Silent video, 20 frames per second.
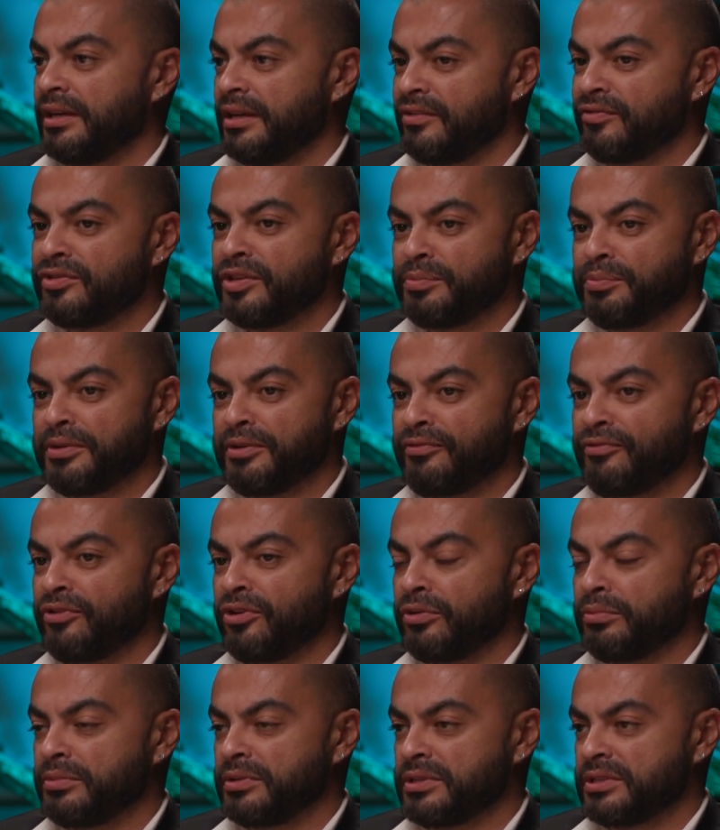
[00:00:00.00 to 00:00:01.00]
If the
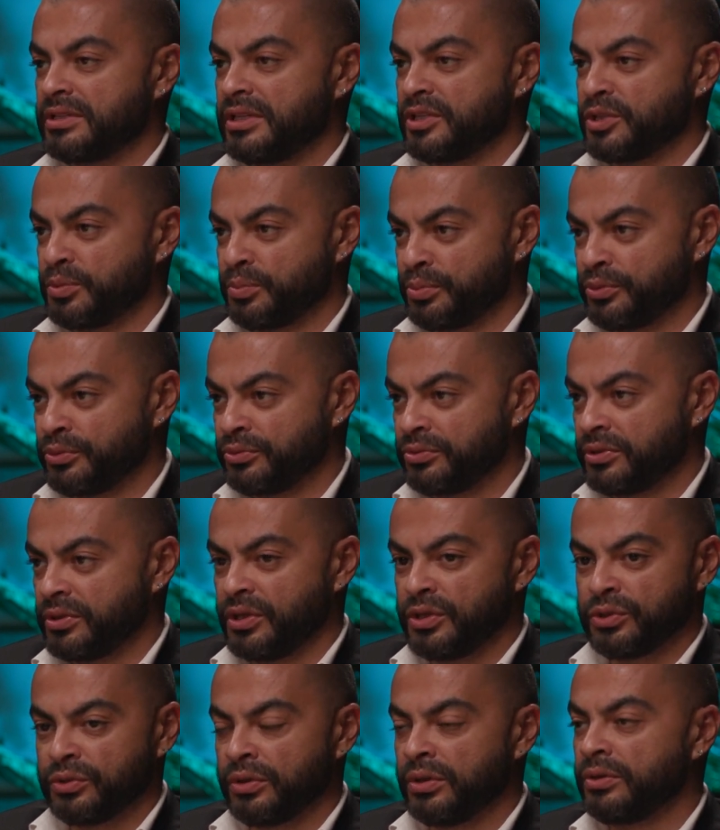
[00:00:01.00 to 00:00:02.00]
performance is poor,
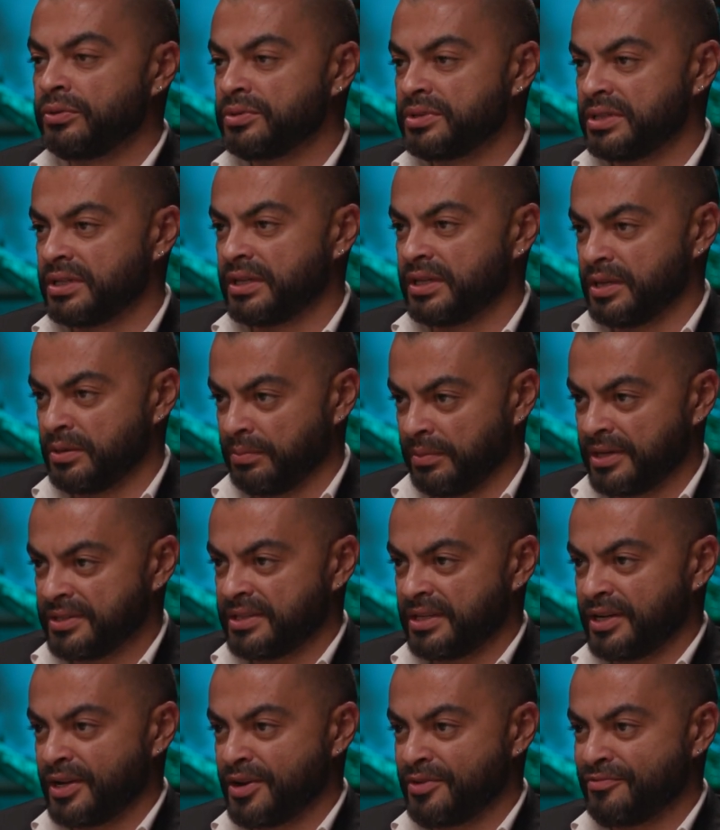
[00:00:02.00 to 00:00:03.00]
you're losing him as
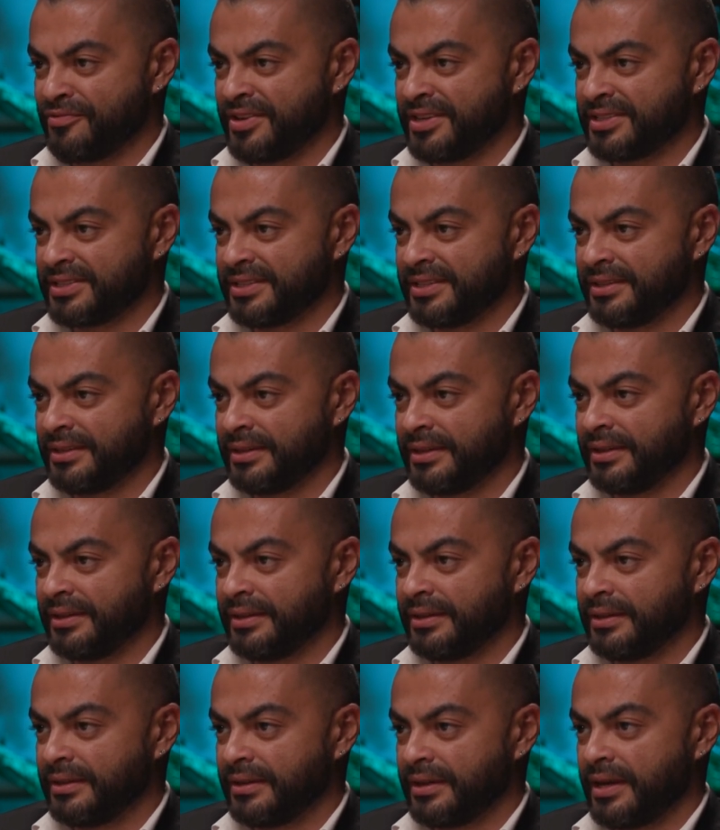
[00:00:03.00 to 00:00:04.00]
an investor,
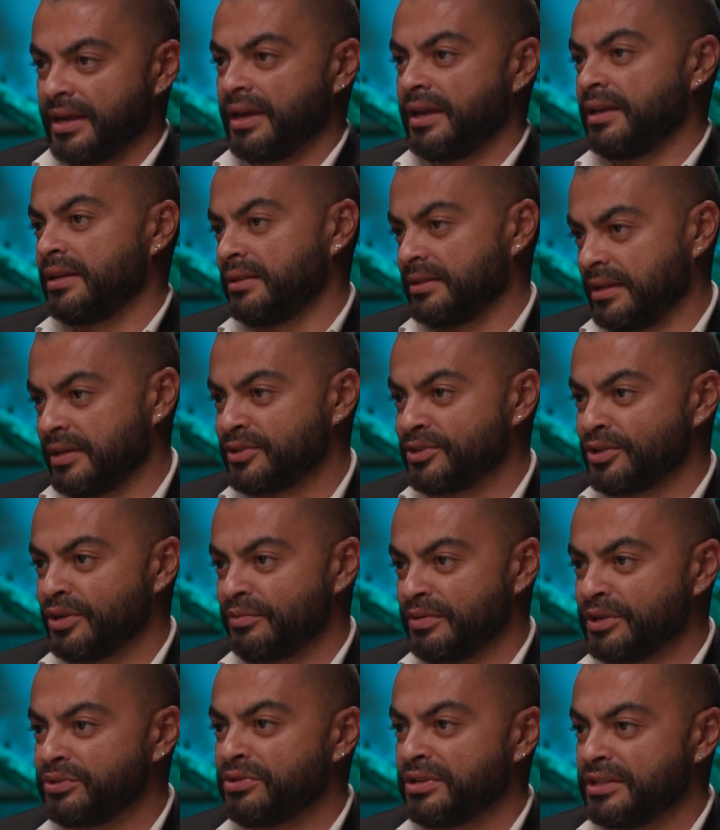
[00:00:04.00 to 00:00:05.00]
and it's
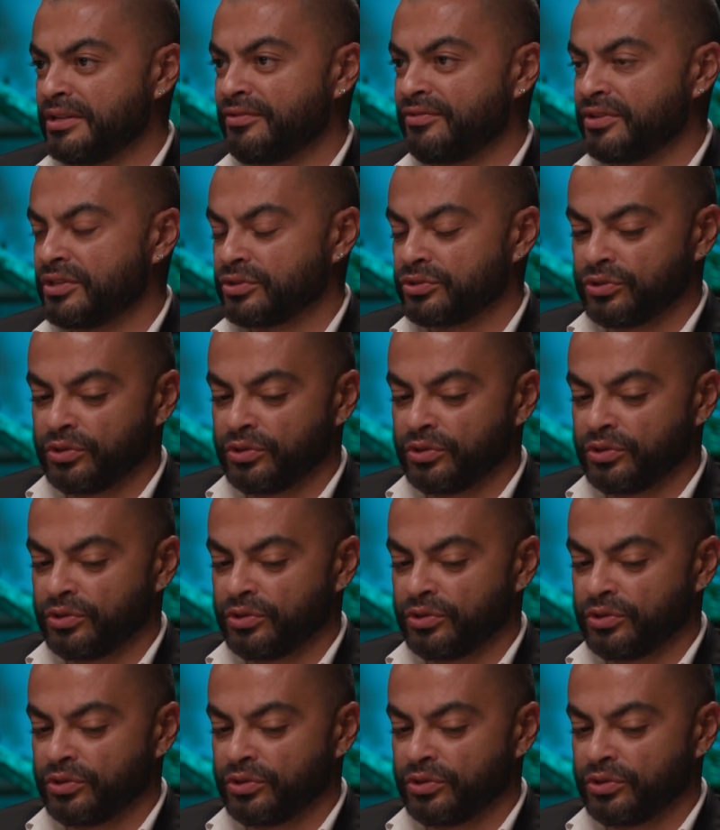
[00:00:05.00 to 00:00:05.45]
going to a different